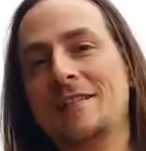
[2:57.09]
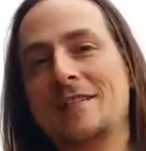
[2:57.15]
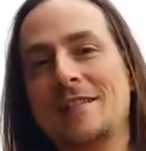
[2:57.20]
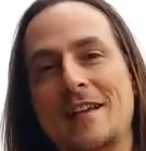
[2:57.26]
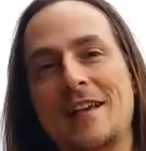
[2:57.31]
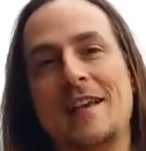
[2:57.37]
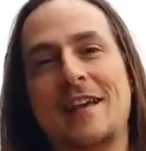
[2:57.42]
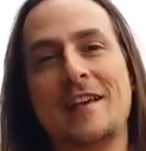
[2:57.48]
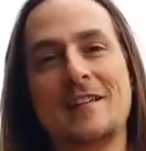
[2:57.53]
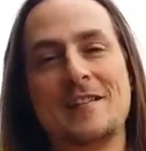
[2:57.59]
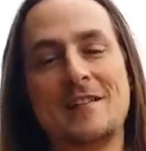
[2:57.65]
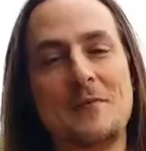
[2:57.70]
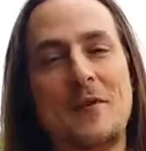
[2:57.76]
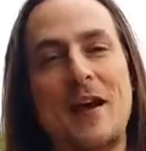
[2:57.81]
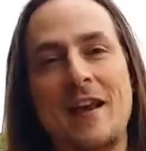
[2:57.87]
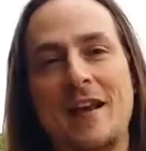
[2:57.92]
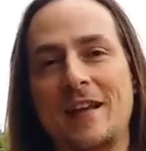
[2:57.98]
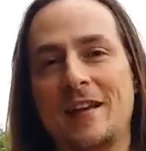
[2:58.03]
seeing,
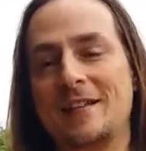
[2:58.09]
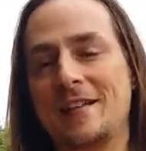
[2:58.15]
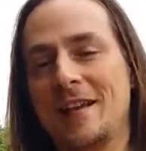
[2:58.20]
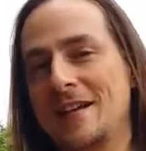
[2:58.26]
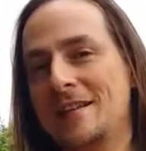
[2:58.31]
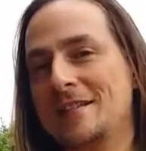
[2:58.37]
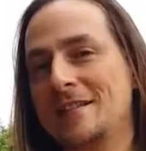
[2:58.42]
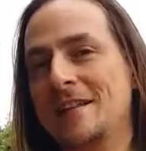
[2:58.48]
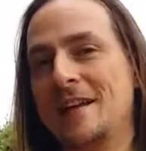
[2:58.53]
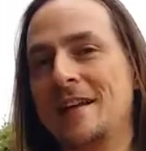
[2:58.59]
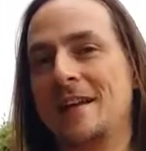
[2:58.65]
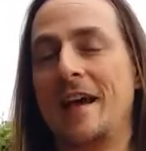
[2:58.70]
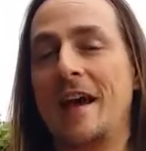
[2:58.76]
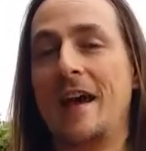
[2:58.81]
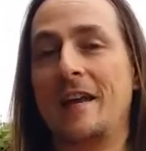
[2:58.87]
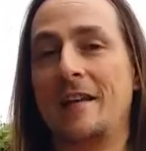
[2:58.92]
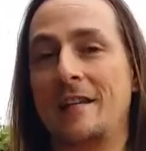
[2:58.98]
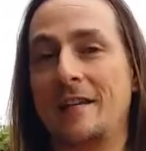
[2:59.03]
smelling, tasting,
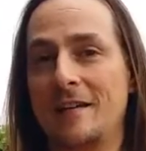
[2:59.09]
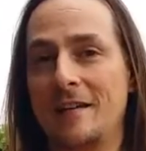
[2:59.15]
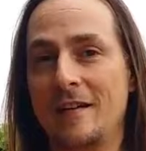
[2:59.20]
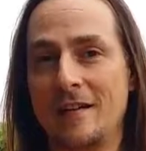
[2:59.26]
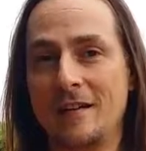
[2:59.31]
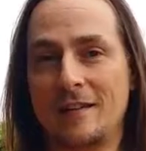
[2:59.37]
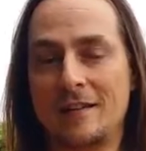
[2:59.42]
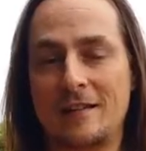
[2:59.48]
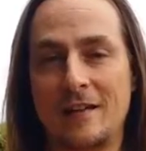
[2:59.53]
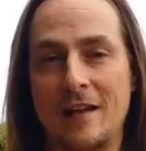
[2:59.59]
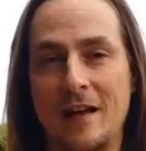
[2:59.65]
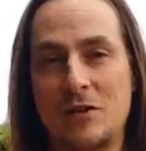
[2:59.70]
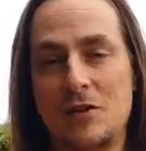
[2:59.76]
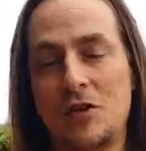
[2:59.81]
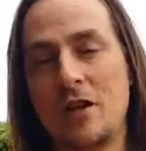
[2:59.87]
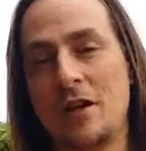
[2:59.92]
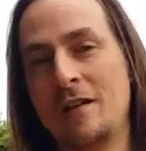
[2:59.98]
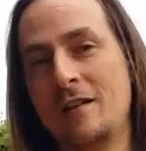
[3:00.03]
and
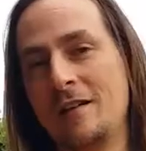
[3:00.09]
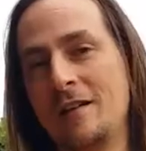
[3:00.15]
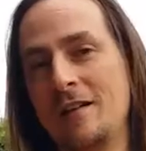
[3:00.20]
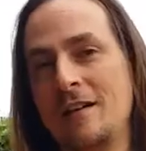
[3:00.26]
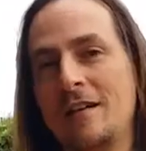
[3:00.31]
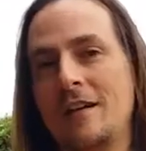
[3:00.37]
touching.